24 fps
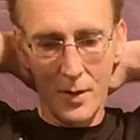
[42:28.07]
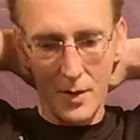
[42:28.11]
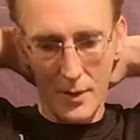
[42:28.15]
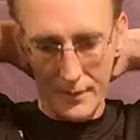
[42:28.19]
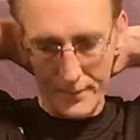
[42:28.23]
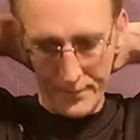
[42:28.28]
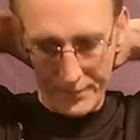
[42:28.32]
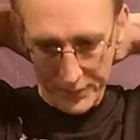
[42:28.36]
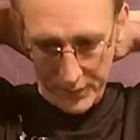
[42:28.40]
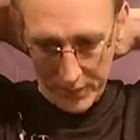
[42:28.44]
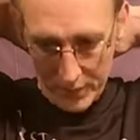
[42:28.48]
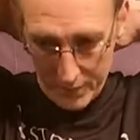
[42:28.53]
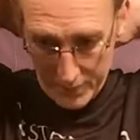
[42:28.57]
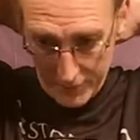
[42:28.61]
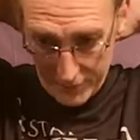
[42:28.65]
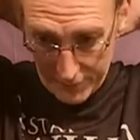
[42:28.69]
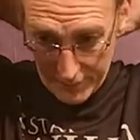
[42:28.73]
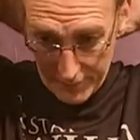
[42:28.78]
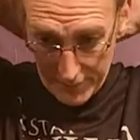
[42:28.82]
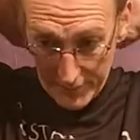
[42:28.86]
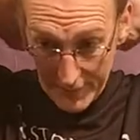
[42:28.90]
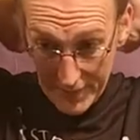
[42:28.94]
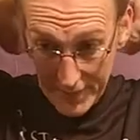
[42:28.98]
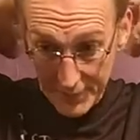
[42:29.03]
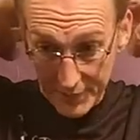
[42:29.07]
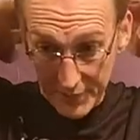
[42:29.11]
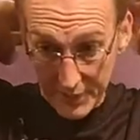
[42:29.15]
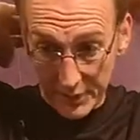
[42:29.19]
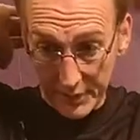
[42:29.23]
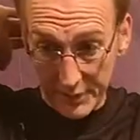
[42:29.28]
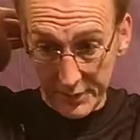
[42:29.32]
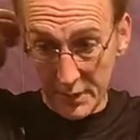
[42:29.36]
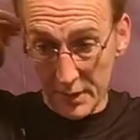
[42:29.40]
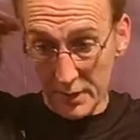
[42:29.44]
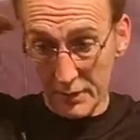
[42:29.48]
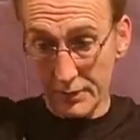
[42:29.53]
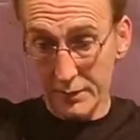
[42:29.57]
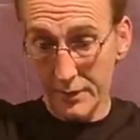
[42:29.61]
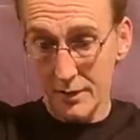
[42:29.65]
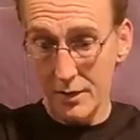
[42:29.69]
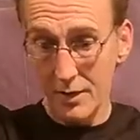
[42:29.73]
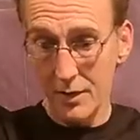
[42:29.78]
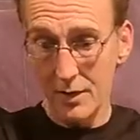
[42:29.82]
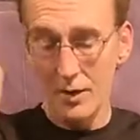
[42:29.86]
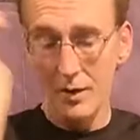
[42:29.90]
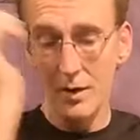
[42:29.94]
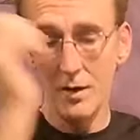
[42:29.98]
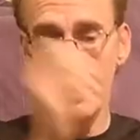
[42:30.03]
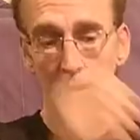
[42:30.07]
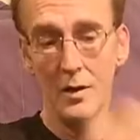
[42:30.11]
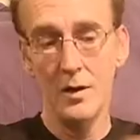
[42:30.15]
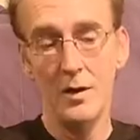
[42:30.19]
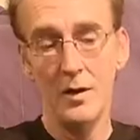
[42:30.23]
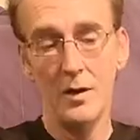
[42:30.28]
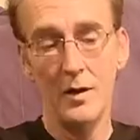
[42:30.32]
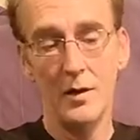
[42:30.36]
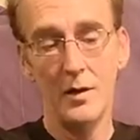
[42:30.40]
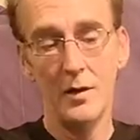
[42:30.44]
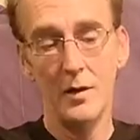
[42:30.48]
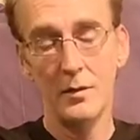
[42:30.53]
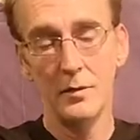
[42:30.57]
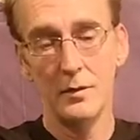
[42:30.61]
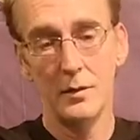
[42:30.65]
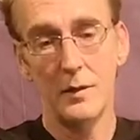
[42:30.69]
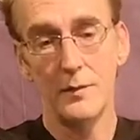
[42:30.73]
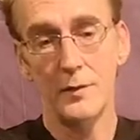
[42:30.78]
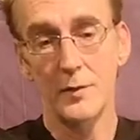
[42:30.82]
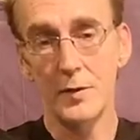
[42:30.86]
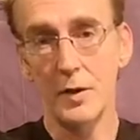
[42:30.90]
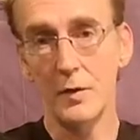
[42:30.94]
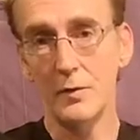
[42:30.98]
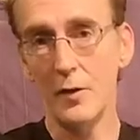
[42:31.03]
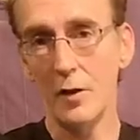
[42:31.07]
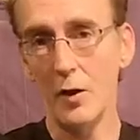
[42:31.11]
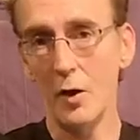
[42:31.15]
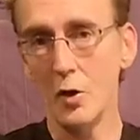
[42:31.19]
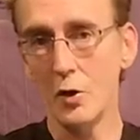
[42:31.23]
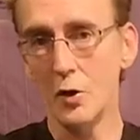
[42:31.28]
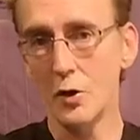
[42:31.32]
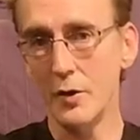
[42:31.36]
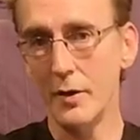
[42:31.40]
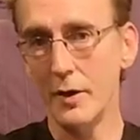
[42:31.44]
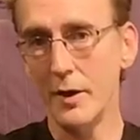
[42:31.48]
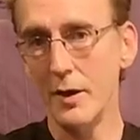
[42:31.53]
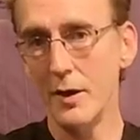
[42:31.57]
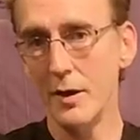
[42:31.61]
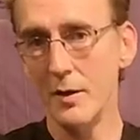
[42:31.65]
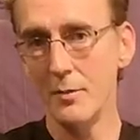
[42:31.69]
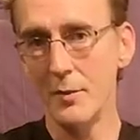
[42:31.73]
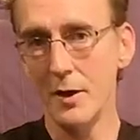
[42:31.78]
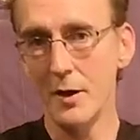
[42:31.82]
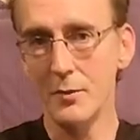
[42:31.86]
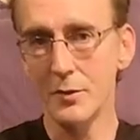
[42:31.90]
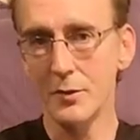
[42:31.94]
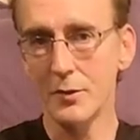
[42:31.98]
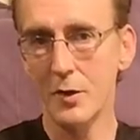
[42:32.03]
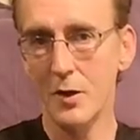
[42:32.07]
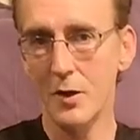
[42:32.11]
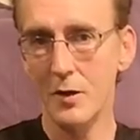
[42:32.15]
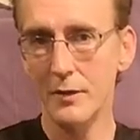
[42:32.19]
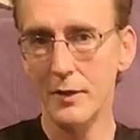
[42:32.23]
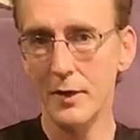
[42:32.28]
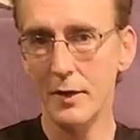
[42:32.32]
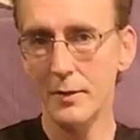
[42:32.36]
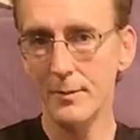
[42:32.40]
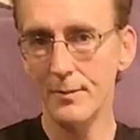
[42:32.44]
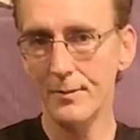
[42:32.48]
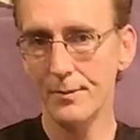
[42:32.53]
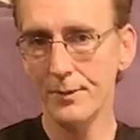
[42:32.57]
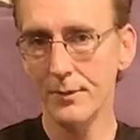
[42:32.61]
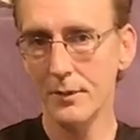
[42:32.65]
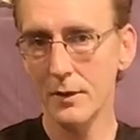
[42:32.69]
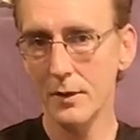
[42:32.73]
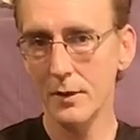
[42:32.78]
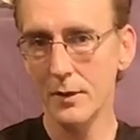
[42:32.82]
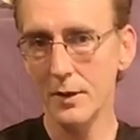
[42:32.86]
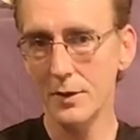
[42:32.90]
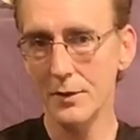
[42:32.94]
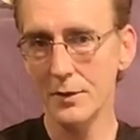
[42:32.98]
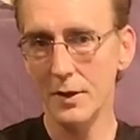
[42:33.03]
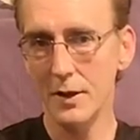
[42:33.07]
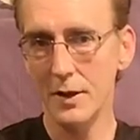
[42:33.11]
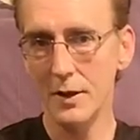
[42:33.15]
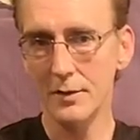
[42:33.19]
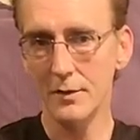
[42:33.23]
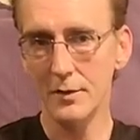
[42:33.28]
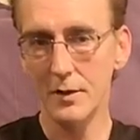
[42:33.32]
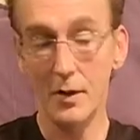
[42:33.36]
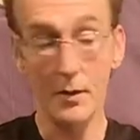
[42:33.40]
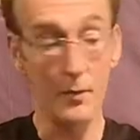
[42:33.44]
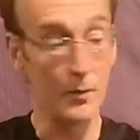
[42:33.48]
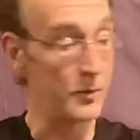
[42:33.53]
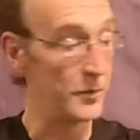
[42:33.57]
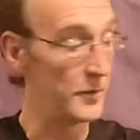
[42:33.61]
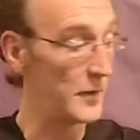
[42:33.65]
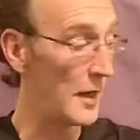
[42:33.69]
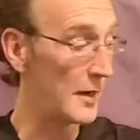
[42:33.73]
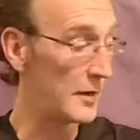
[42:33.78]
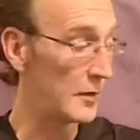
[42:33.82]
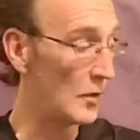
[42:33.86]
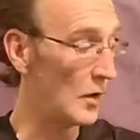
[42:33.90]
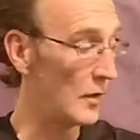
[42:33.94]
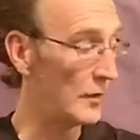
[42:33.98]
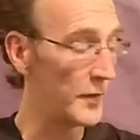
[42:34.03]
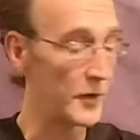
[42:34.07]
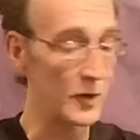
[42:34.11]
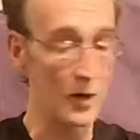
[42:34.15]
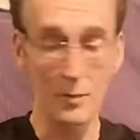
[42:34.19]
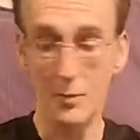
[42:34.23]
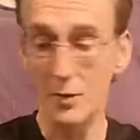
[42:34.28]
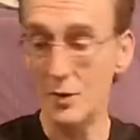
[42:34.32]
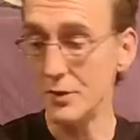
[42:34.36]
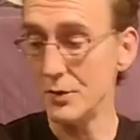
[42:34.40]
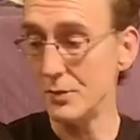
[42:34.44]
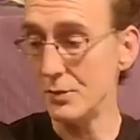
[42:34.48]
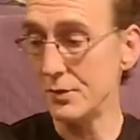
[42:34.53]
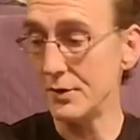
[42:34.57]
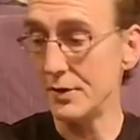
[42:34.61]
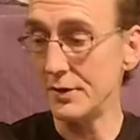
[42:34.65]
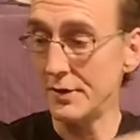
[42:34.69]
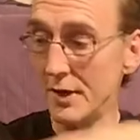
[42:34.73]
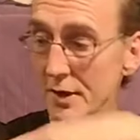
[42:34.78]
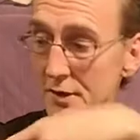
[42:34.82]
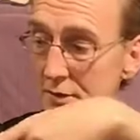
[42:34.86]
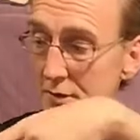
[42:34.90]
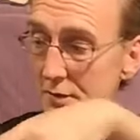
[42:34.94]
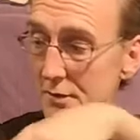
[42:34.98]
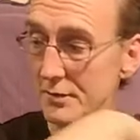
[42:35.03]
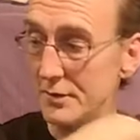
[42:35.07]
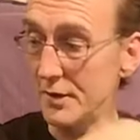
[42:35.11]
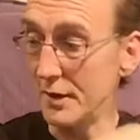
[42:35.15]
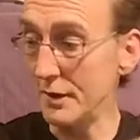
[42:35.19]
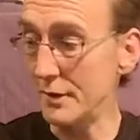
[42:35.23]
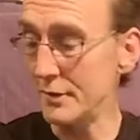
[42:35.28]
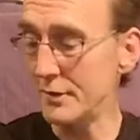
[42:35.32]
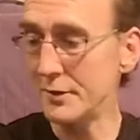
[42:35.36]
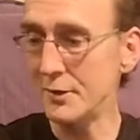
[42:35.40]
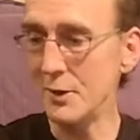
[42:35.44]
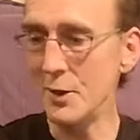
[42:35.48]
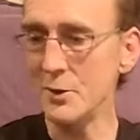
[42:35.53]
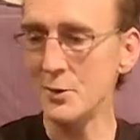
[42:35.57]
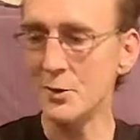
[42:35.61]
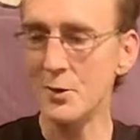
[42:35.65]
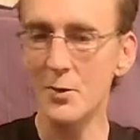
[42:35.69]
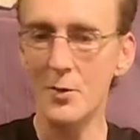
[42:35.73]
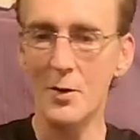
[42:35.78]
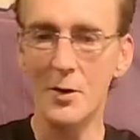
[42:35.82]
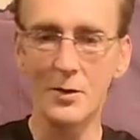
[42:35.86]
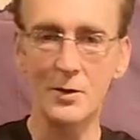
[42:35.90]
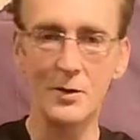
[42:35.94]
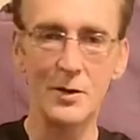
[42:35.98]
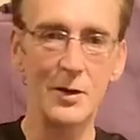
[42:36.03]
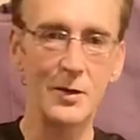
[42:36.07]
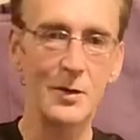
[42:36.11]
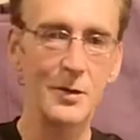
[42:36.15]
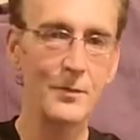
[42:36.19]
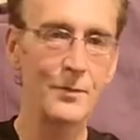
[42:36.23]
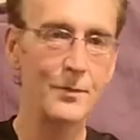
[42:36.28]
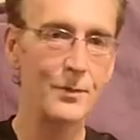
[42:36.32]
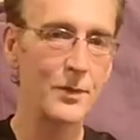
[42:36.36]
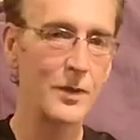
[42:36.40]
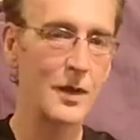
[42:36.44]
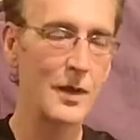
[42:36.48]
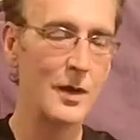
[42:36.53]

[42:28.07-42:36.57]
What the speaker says: But from the rest of the stuff, give yourself a luxury. Mine was coffee, like I said, and that coffee cup which was still is attached to the rucksack.